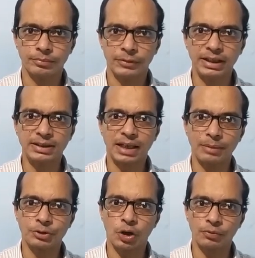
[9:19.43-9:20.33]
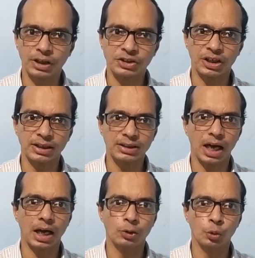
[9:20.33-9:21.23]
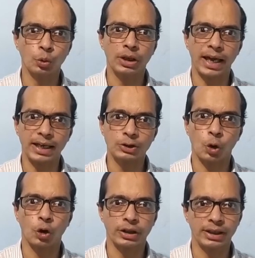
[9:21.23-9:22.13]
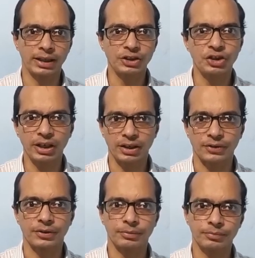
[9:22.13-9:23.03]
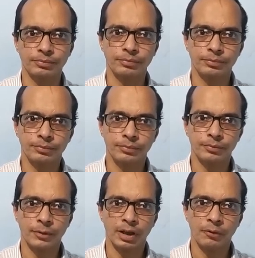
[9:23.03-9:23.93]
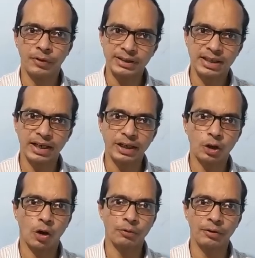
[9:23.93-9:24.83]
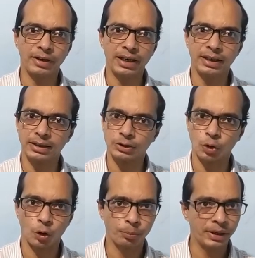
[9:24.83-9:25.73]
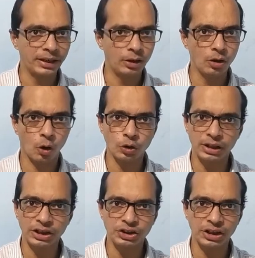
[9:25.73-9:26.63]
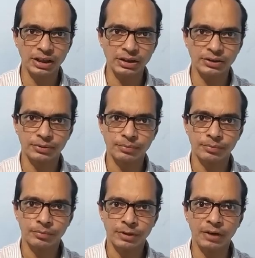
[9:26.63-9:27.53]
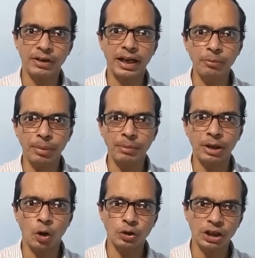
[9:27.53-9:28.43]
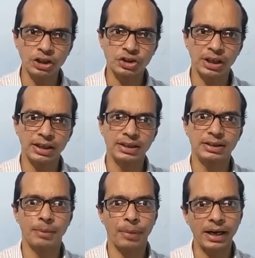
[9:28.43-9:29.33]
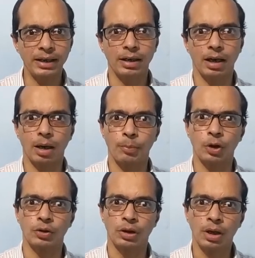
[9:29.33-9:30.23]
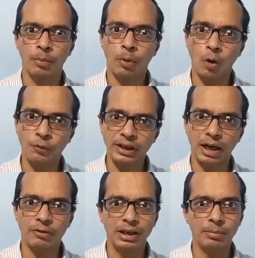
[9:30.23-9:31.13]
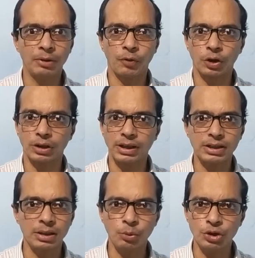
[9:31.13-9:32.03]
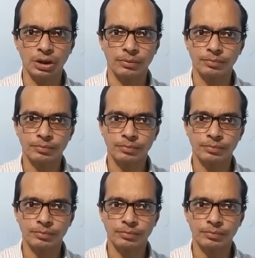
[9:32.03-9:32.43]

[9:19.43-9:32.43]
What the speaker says: These types of the shares are known as ordinary shares. Fixed rate of dividend is not paid on these shares. Dividend payable on these shares depend upon profit available for the distribution.